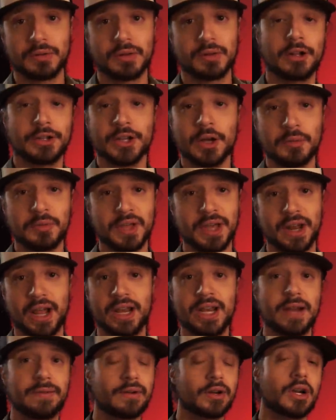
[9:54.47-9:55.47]
And I'll note that
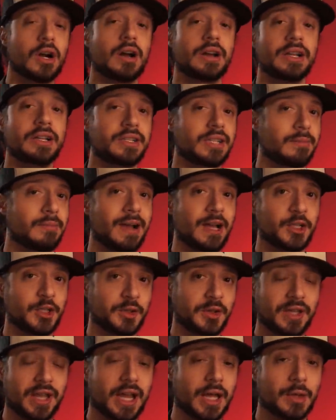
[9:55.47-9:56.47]
I never got into
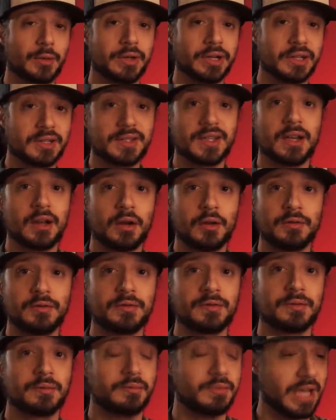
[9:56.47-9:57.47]
Magic the Gathering
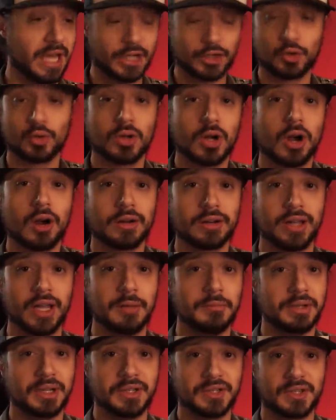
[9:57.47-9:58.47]
itself, the actual card
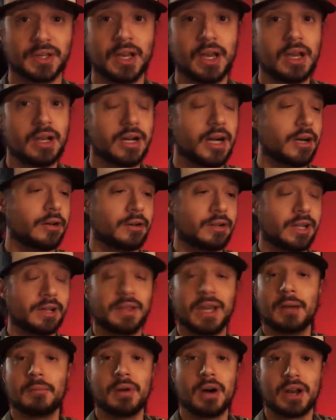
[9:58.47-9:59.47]
game, because I don't like
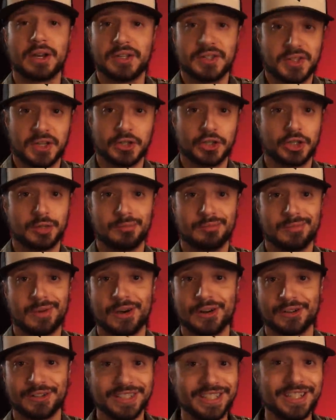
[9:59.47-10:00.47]
that monetization
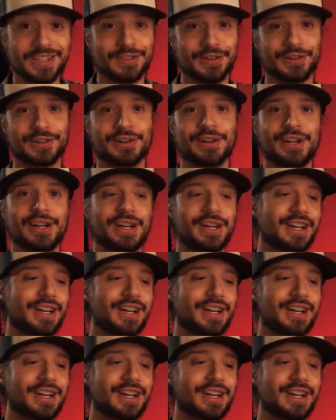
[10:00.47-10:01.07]
model either.